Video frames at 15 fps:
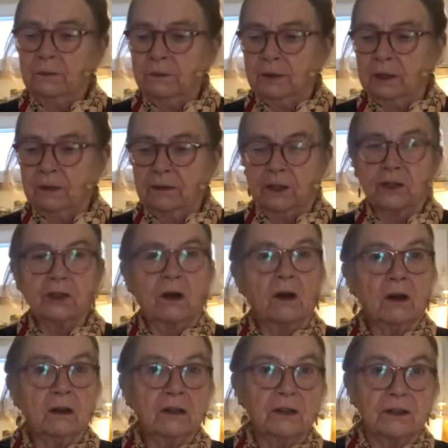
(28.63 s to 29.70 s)
giving
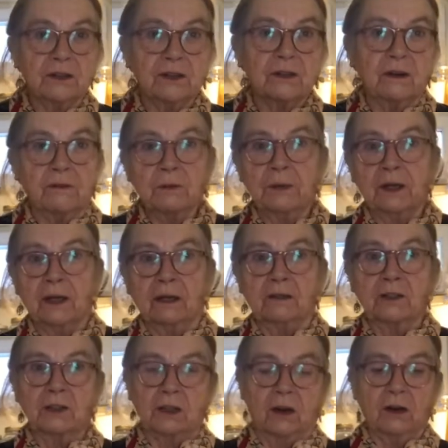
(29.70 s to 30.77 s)
chocolates. Everybody
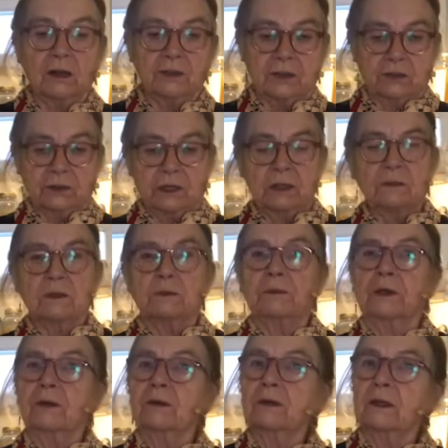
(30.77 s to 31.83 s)
gets chocolates at Christmas, but
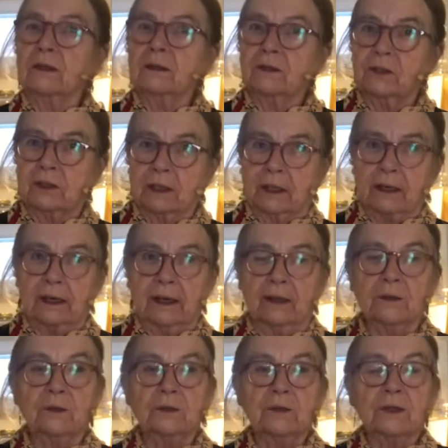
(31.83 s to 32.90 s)
date
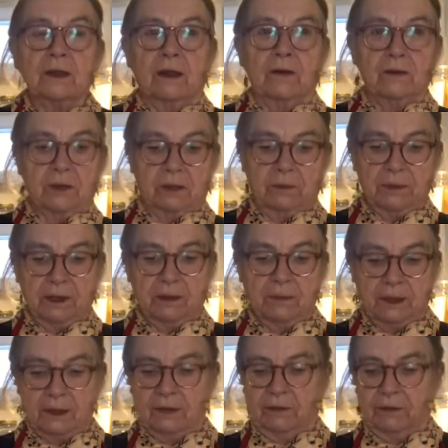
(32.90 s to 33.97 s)
ladoos, they're something a
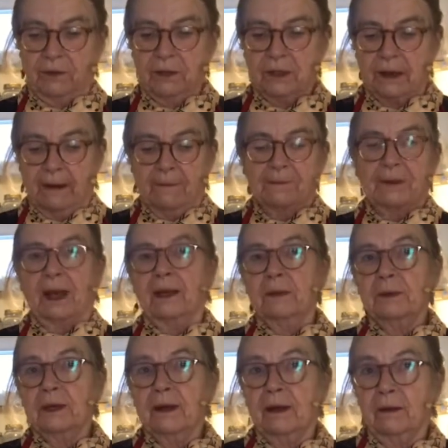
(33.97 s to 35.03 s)
bit different and a
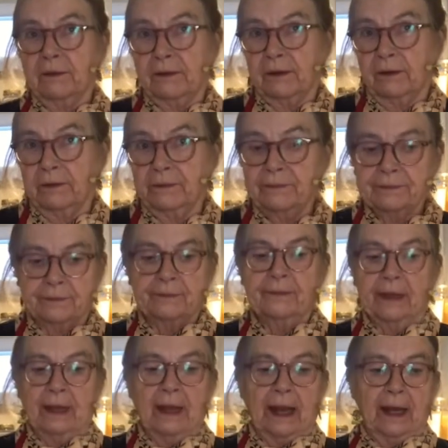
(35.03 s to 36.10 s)
bit healthier.
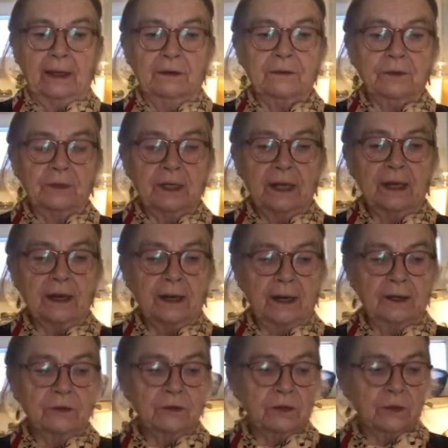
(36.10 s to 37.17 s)
And for date
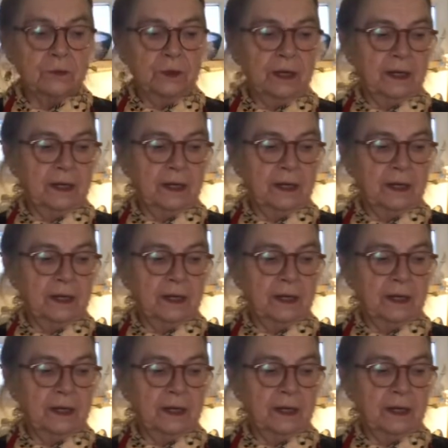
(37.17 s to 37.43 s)
ladoos, we